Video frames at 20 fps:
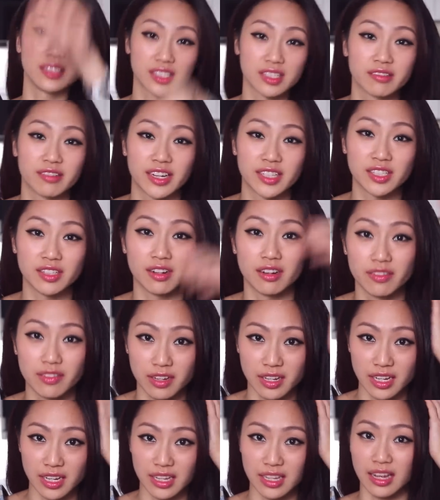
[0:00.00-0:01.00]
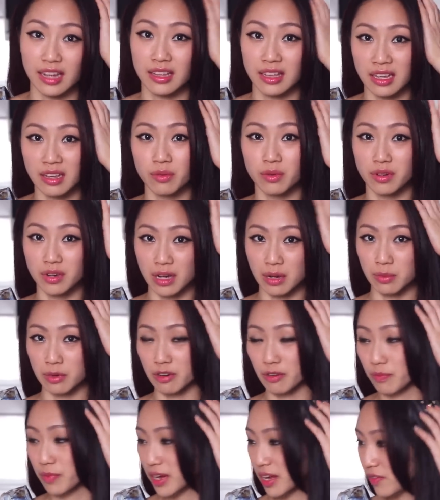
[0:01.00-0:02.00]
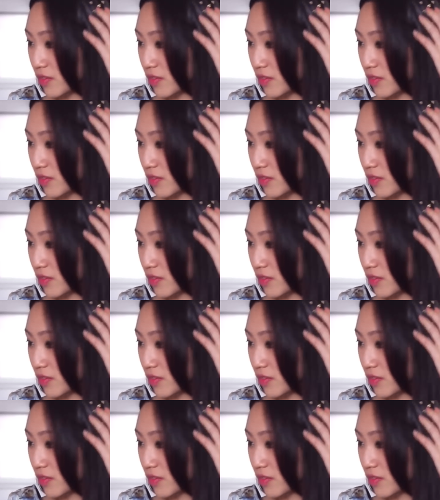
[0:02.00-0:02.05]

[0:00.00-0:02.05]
scratch it off your head, I think it will come off, but